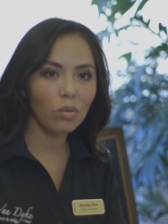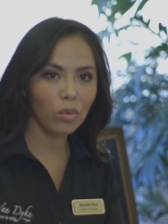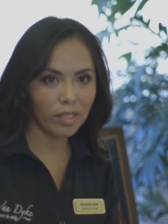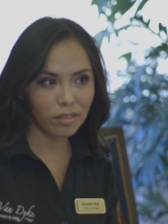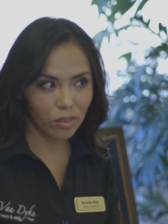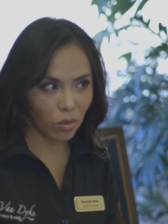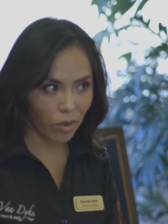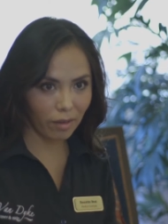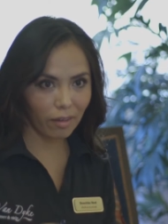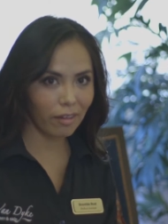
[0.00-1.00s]
what's
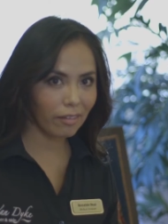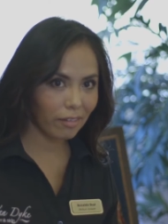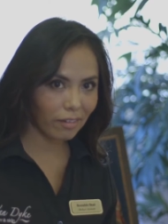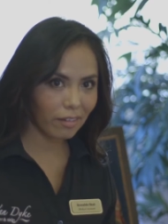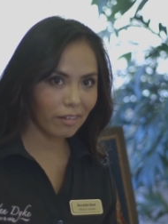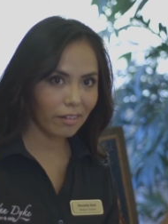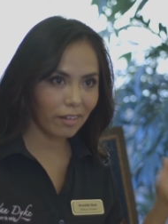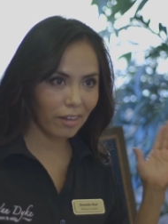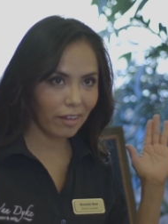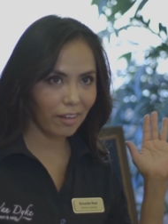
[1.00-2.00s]
going on
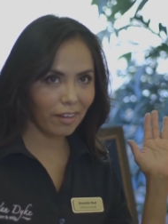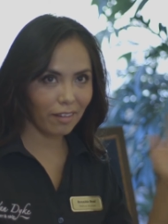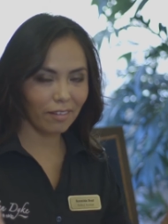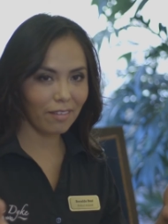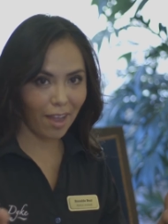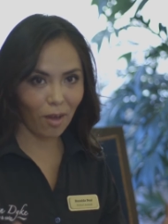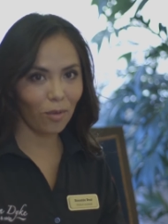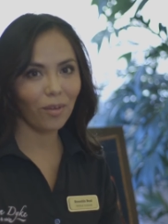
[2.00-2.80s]
now.